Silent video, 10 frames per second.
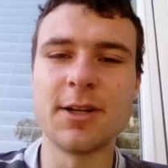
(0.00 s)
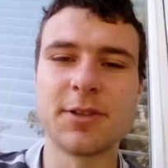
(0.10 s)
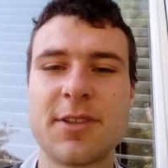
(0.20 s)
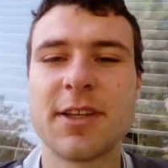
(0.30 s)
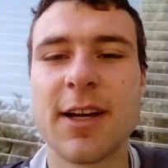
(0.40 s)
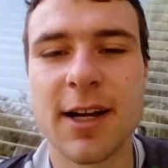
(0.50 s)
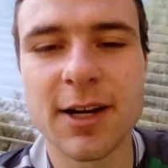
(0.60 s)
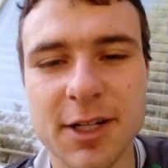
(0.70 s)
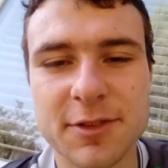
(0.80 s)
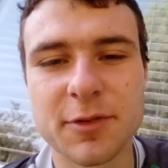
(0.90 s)
I was the
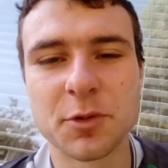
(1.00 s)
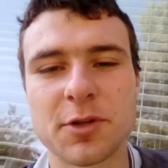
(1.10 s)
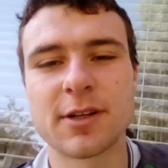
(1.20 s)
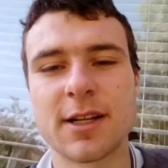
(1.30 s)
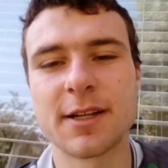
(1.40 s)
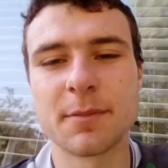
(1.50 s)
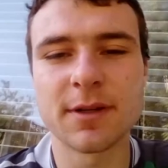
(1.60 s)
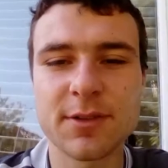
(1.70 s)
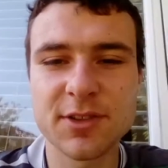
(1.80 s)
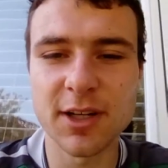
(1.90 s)
Irish phoner, and I'm
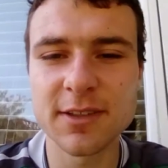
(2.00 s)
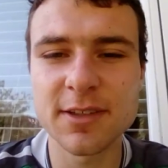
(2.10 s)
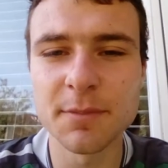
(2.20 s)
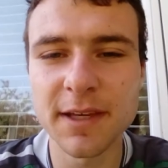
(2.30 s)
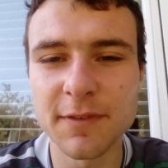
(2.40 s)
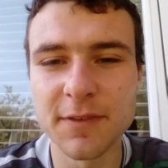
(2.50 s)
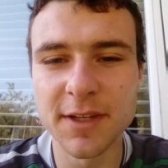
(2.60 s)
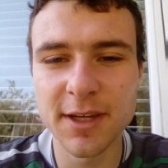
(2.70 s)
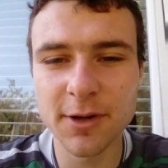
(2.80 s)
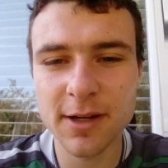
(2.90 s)
starting to make a
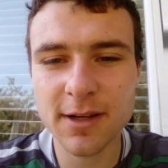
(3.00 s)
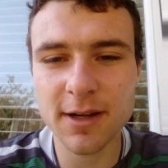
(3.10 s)
video.